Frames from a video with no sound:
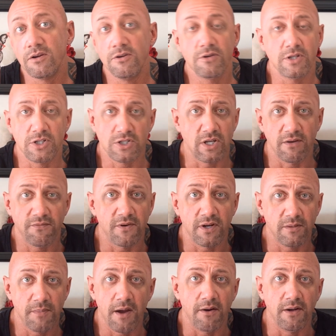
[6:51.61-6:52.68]
You could just get
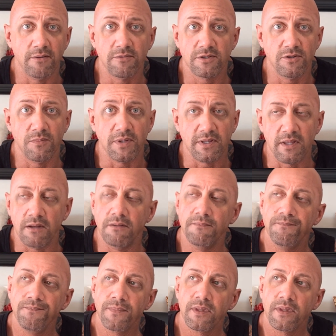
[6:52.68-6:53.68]
fucking married. It was no big deal.